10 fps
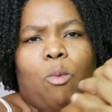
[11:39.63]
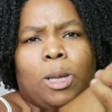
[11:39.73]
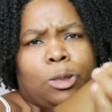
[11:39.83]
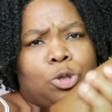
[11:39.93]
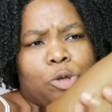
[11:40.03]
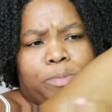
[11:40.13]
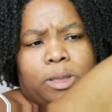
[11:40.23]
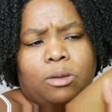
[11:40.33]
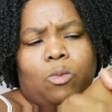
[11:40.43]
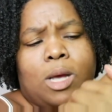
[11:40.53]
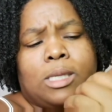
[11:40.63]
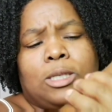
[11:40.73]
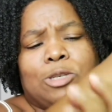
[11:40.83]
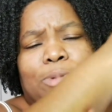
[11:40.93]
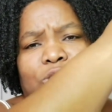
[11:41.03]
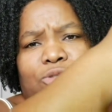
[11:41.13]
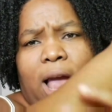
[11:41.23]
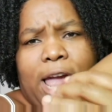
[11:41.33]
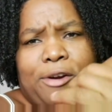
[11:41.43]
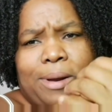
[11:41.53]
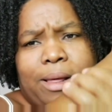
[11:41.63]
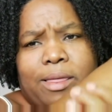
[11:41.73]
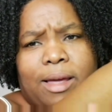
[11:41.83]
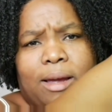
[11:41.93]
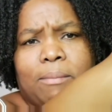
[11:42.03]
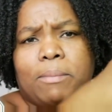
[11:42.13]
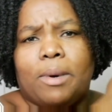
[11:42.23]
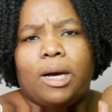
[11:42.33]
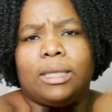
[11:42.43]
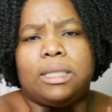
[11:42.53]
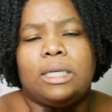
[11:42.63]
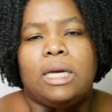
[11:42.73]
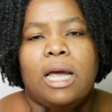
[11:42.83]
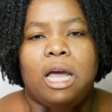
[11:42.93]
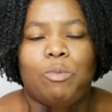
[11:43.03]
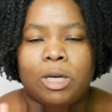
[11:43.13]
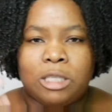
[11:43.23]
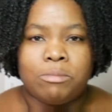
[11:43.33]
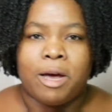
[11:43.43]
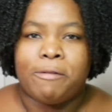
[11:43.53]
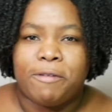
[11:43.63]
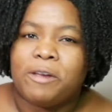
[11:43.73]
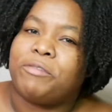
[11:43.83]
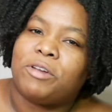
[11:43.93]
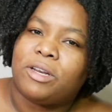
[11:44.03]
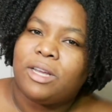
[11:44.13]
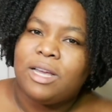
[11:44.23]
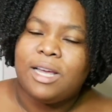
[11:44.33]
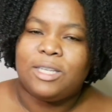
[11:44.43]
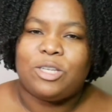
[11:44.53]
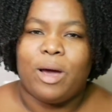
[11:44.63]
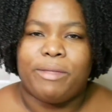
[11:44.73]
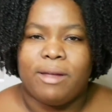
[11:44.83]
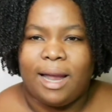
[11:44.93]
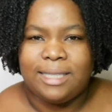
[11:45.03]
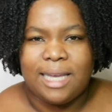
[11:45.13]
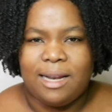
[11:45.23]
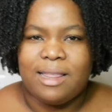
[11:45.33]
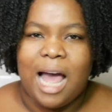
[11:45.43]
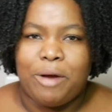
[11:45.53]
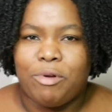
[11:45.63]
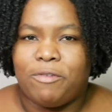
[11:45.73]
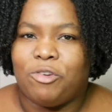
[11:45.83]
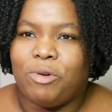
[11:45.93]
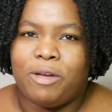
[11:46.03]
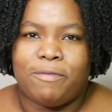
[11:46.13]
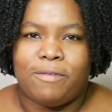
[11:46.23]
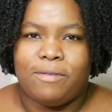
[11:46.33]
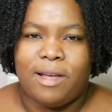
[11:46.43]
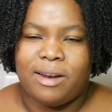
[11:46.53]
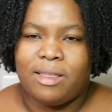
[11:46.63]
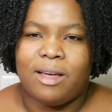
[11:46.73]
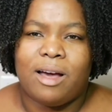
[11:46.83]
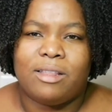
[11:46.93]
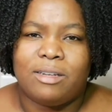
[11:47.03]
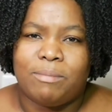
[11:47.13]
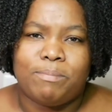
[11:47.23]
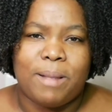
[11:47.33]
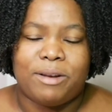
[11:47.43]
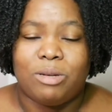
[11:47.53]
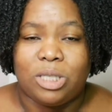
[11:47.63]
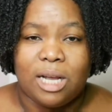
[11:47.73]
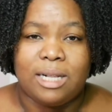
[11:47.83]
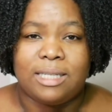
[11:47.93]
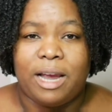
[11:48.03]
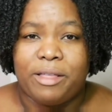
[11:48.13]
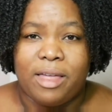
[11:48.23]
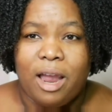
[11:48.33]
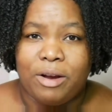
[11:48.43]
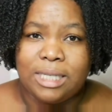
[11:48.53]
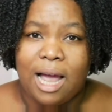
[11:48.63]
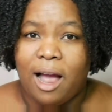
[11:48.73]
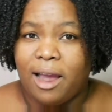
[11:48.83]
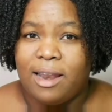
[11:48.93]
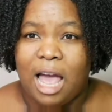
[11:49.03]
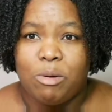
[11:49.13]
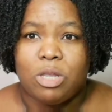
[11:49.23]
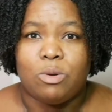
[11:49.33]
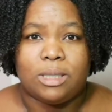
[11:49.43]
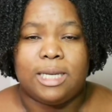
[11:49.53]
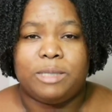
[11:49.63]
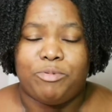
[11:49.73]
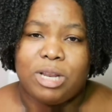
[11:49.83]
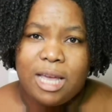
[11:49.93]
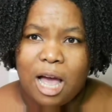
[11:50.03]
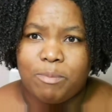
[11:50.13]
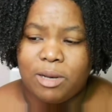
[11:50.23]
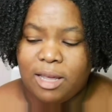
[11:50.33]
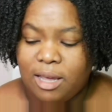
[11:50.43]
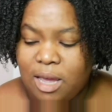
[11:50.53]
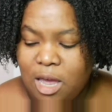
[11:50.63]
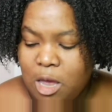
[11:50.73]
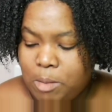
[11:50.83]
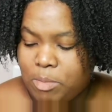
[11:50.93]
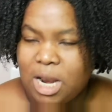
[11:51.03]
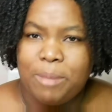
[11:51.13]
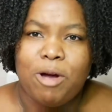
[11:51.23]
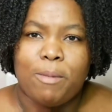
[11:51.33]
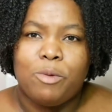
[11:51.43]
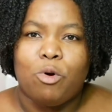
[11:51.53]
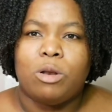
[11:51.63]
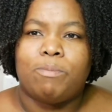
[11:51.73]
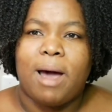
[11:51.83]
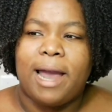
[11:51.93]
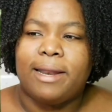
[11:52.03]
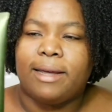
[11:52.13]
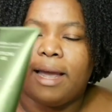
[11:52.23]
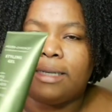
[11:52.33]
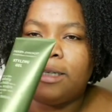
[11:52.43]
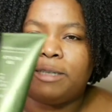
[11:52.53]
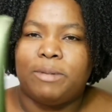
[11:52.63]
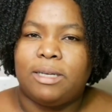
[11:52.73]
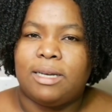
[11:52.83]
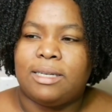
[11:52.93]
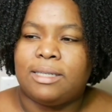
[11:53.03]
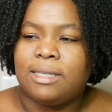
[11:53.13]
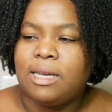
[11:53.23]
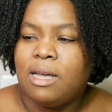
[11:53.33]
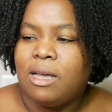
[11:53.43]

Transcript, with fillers: wasn't super wasn't super dry or anything, but it wasn't my favorite. So I think I said in that review, if none of the other better gels are there in Target, I would use this pretty happily. But I probably won't buy it again just because